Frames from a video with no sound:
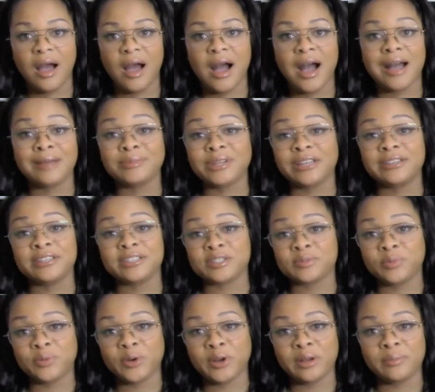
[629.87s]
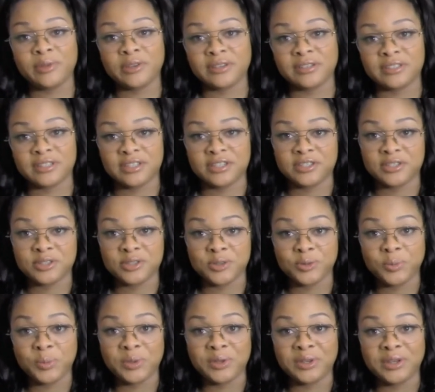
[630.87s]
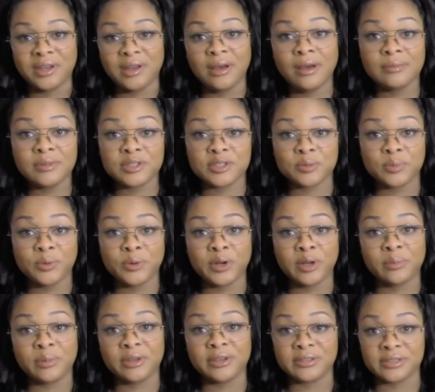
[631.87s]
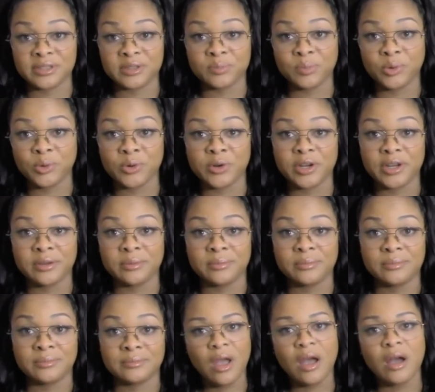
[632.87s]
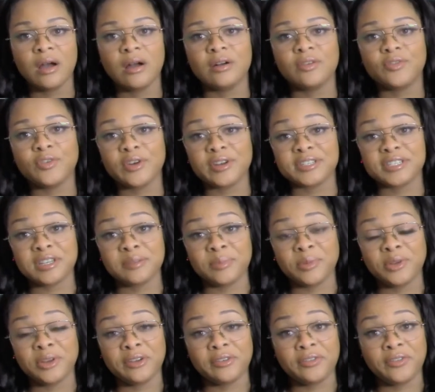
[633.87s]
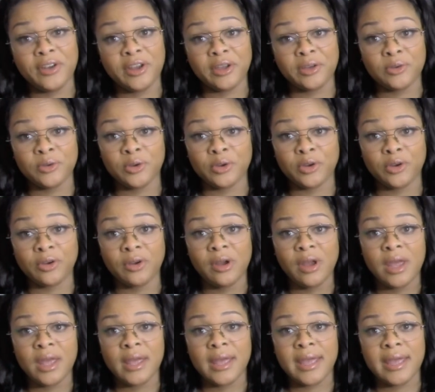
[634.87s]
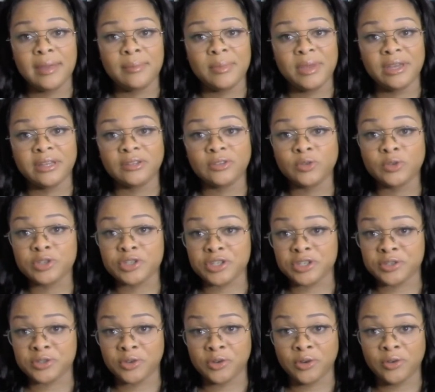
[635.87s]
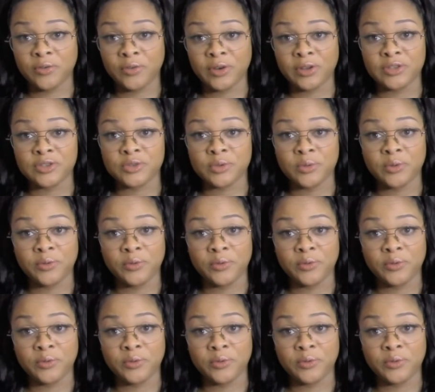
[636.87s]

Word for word: I'm not disappointed because this is stupid. I'm disappointed because it's boring. For example, in Frankenhooker, a man loses his girlfriend to a